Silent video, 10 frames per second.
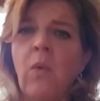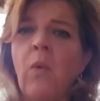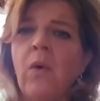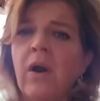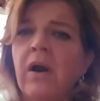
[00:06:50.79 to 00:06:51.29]

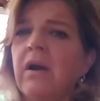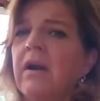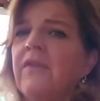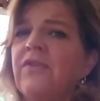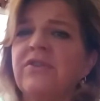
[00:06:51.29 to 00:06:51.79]

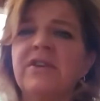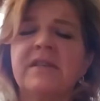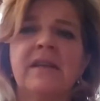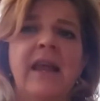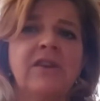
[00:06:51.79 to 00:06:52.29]
Or if you're
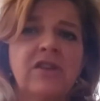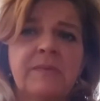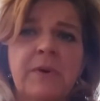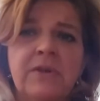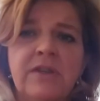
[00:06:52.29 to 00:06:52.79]
just an
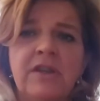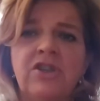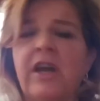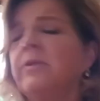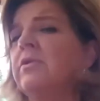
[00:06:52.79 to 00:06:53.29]
anxious person in
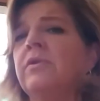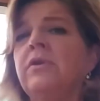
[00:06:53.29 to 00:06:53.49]
general,